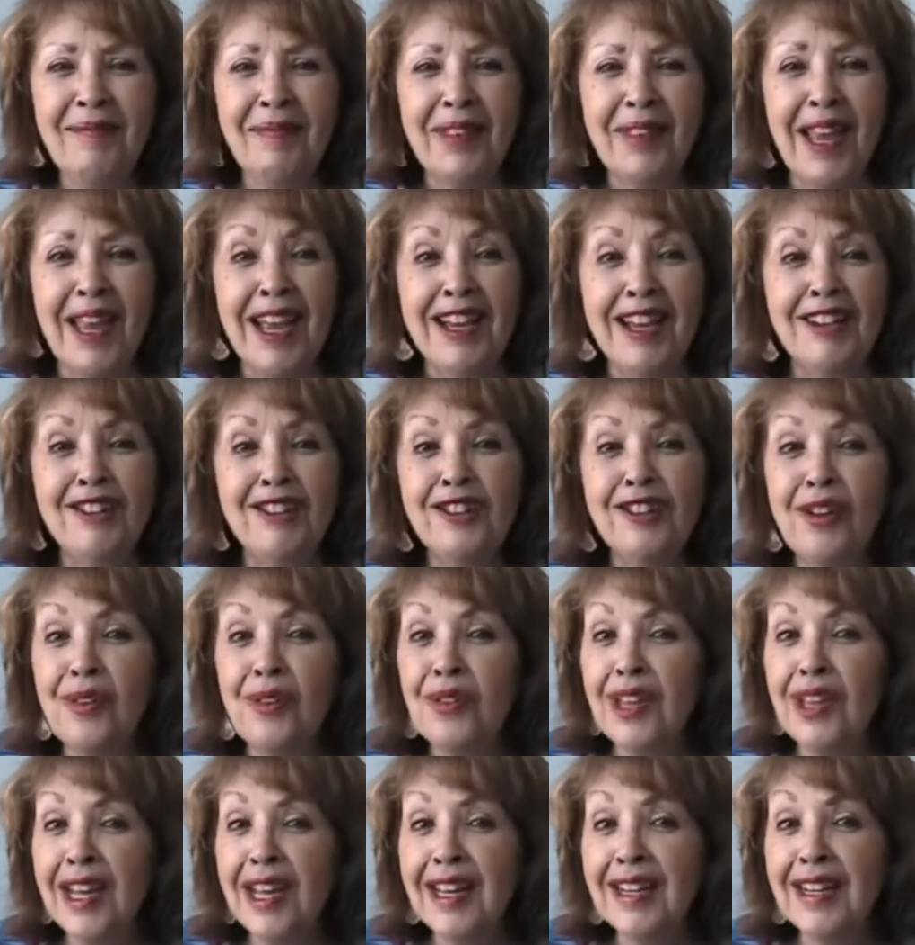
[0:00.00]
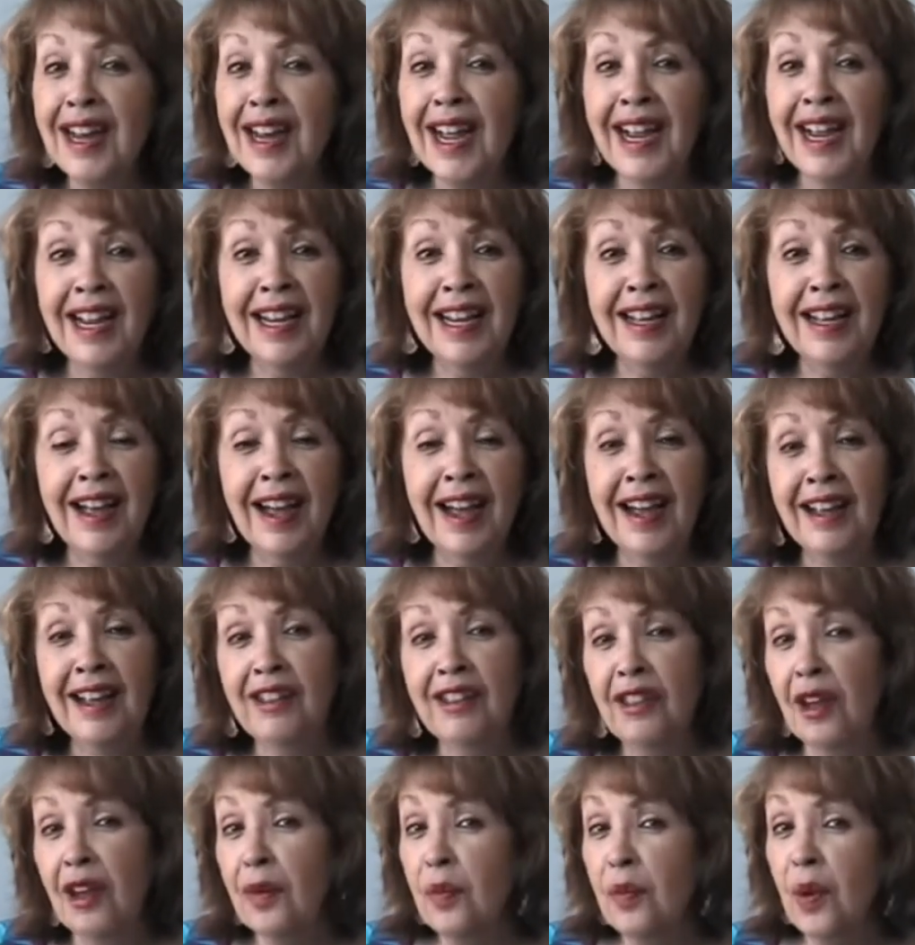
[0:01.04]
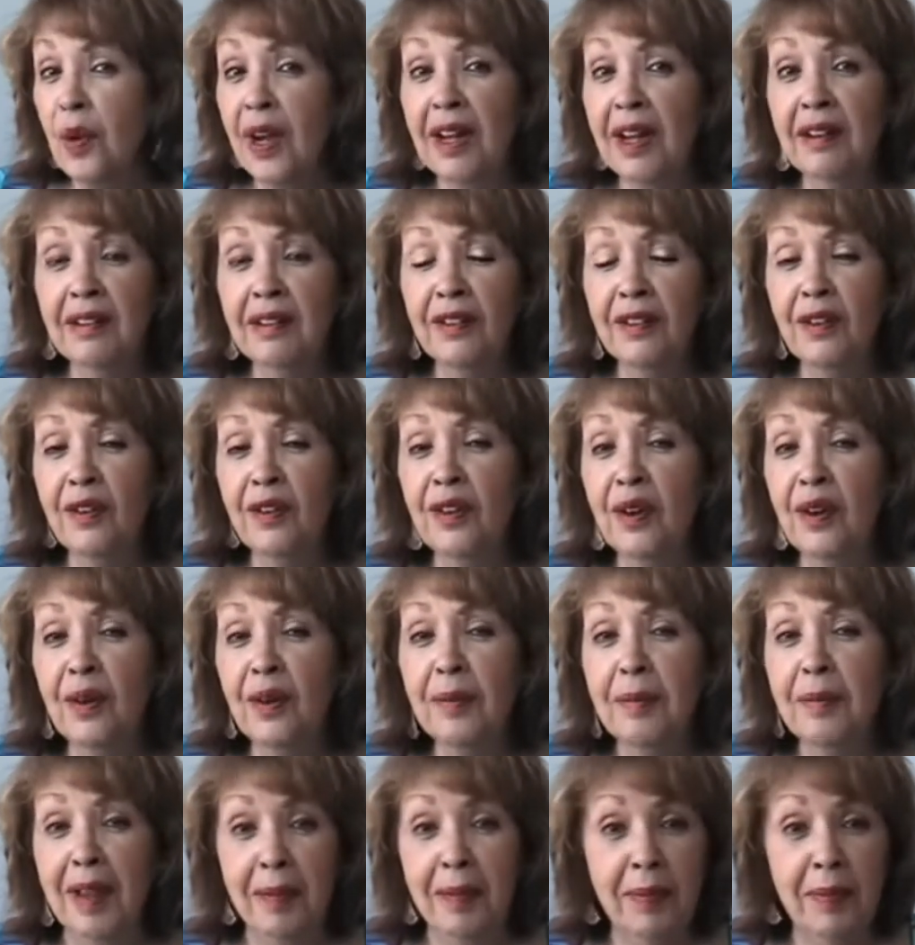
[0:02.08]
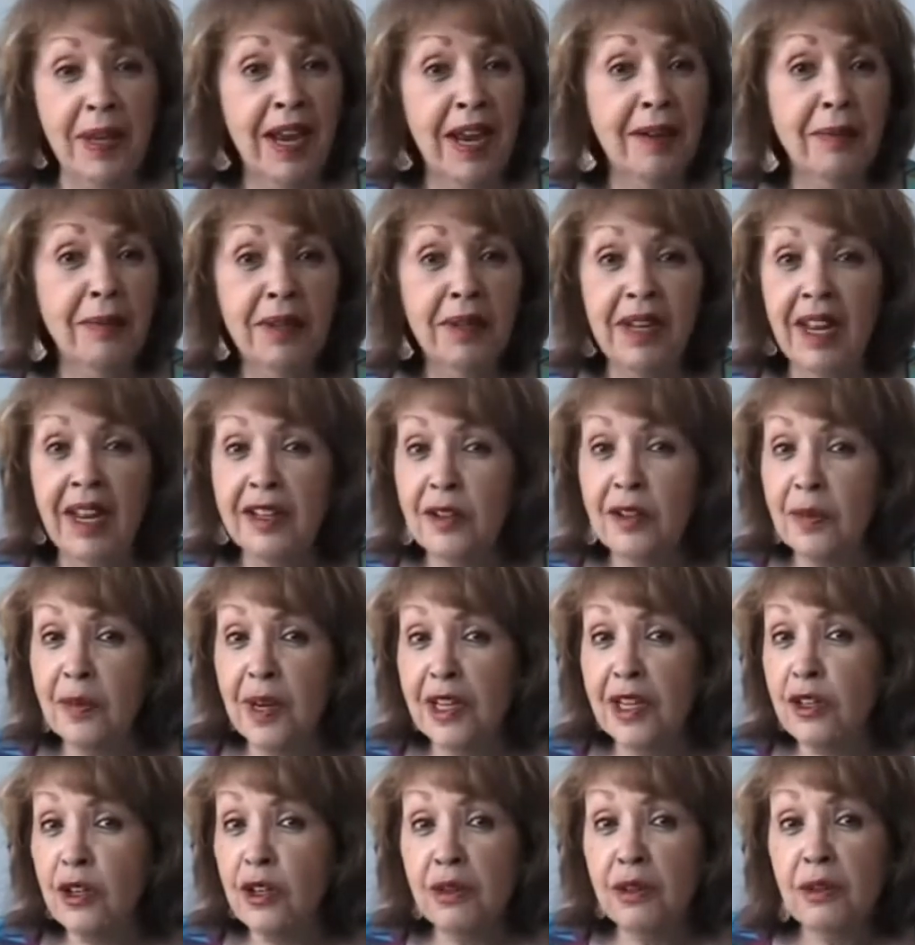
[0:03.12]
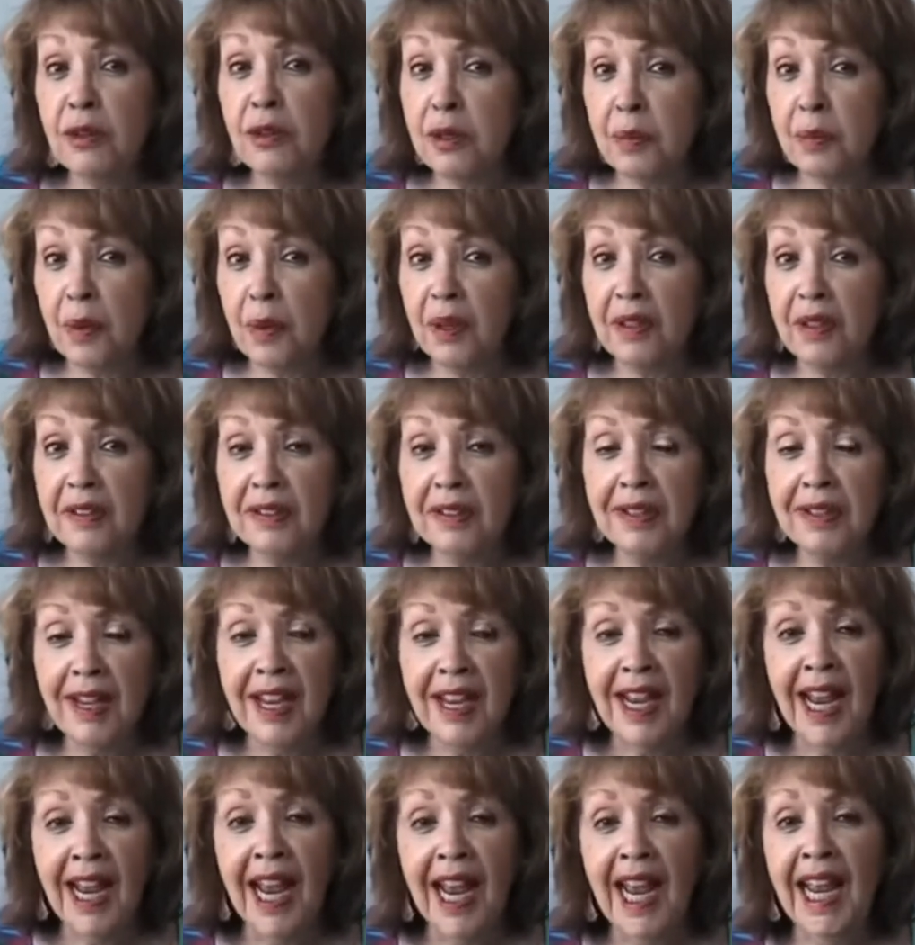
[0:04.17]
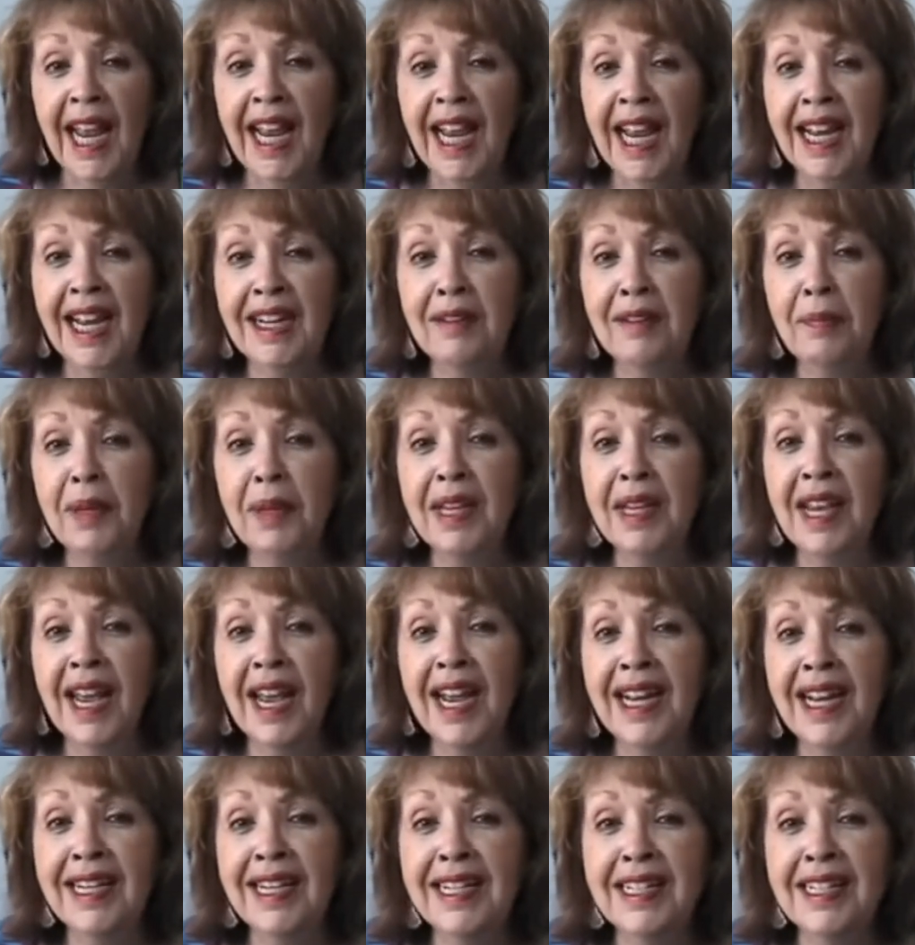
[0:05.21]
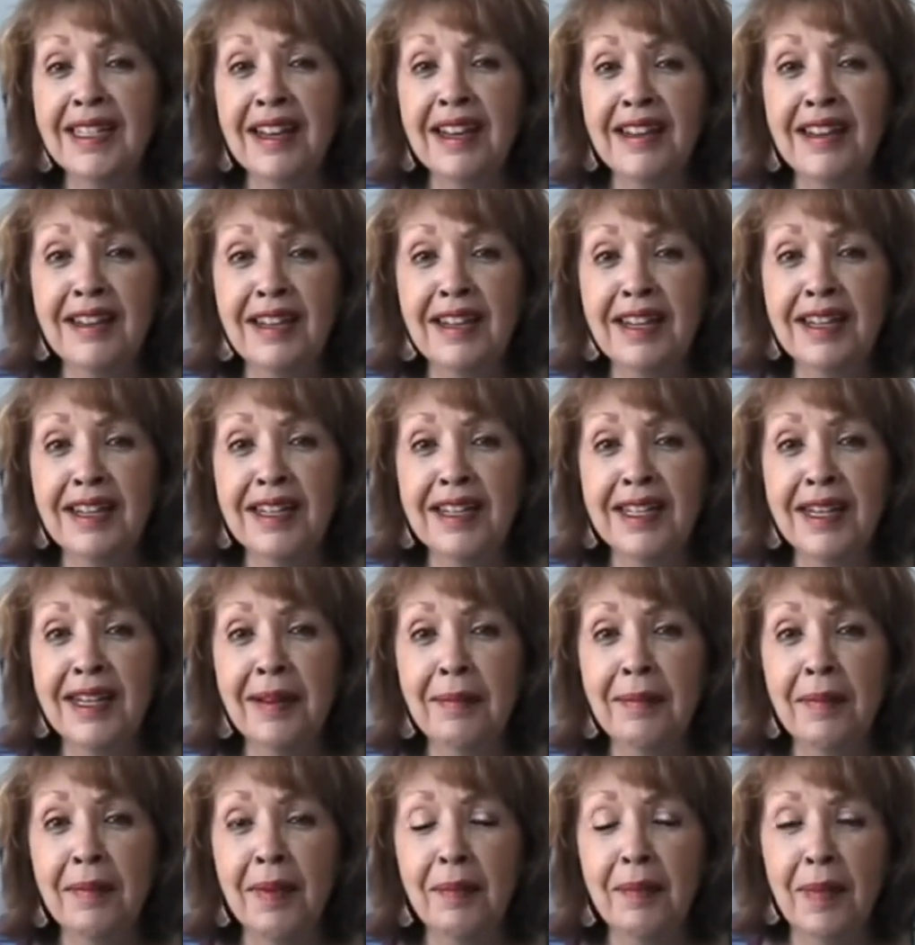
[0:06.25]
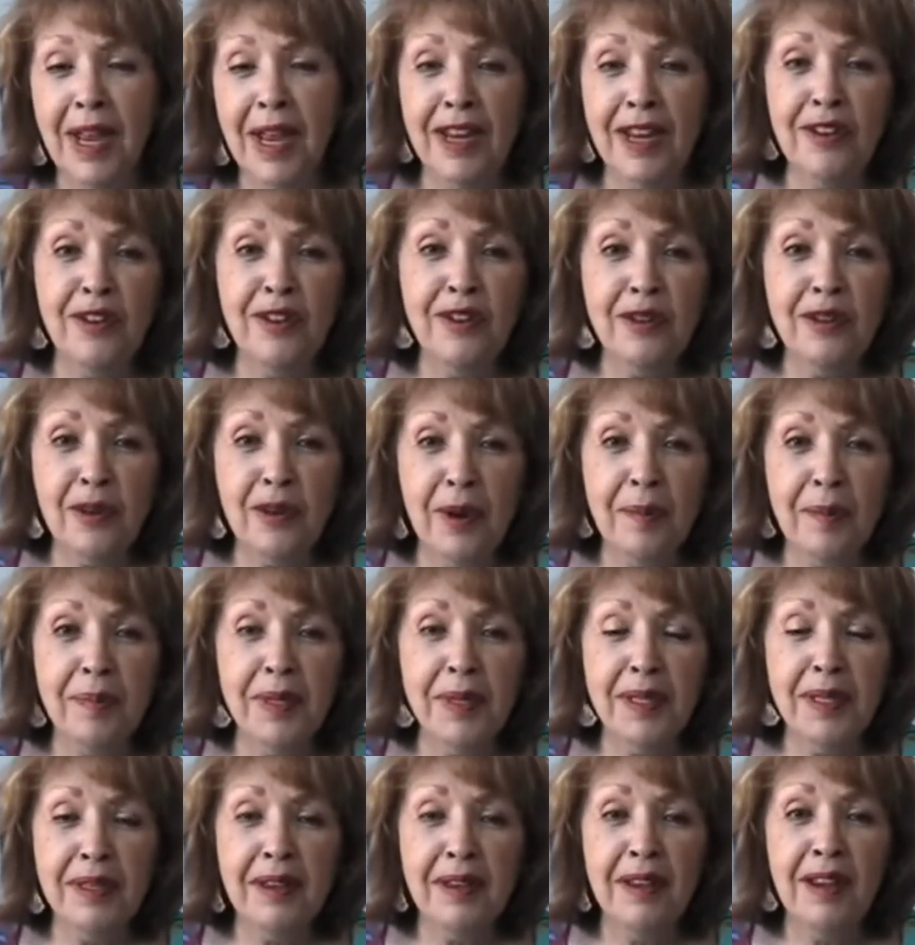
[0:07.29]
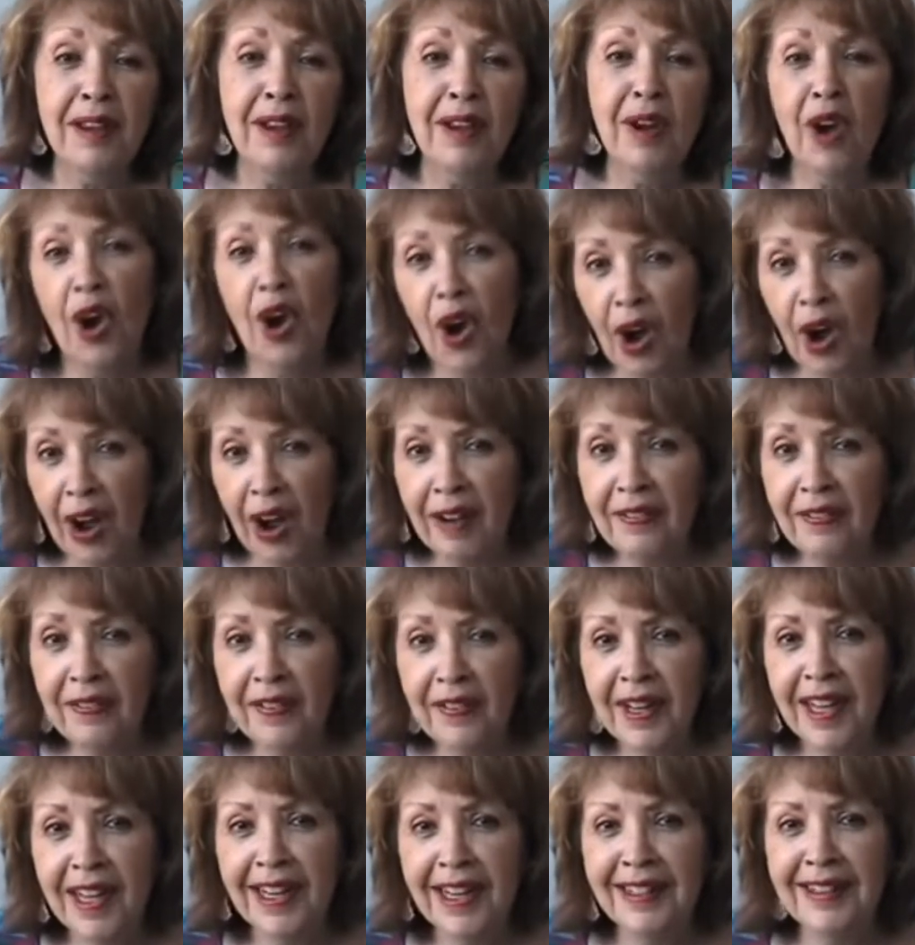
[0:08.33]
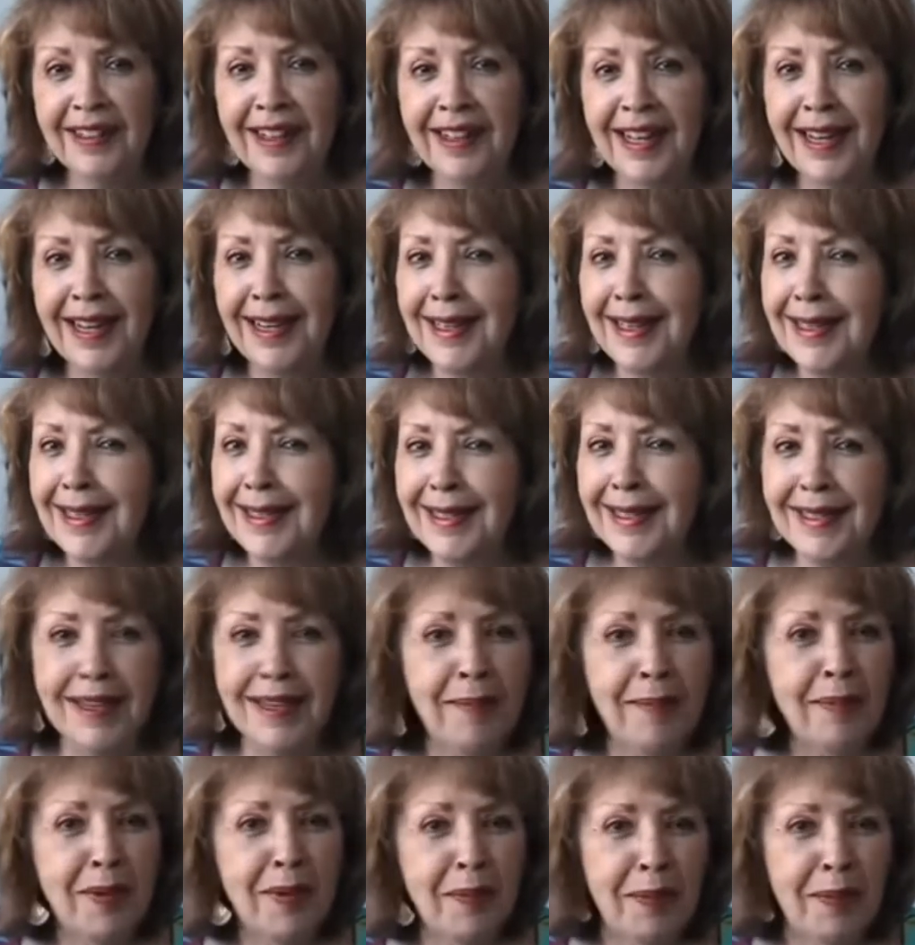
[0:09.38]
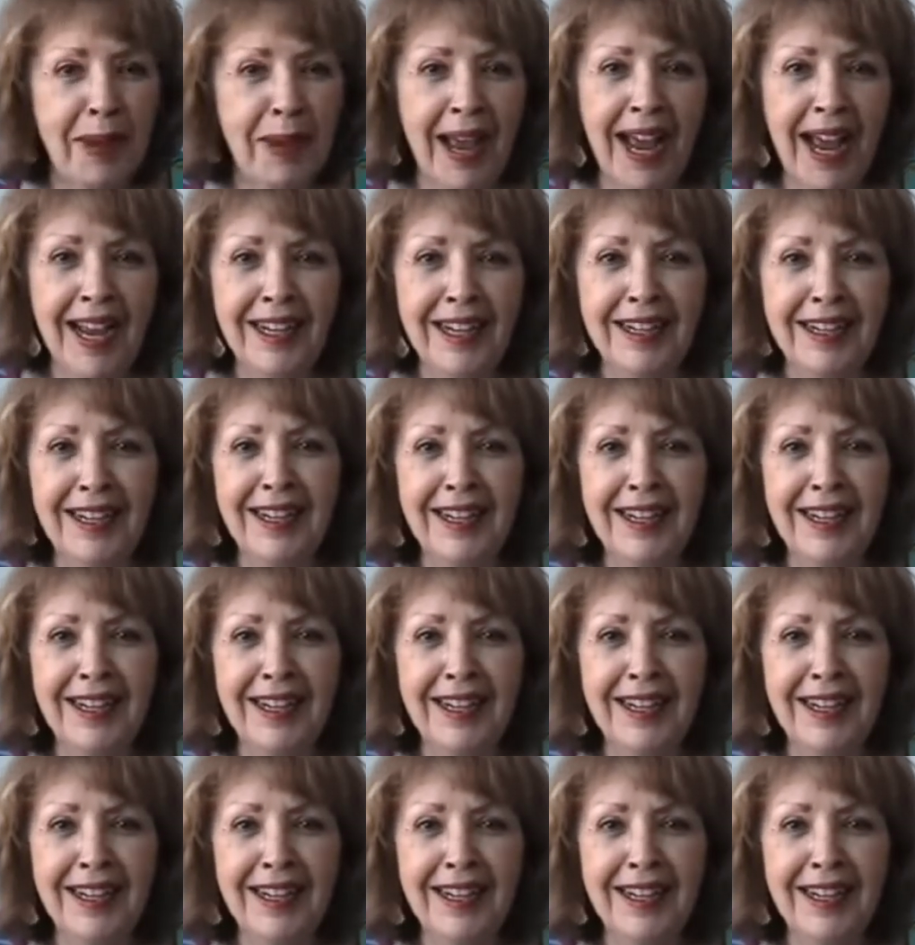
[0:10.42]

so then I thought, well, you know, maybe I would like to write children's books, and began sending some manuscripts off, and they zipped back,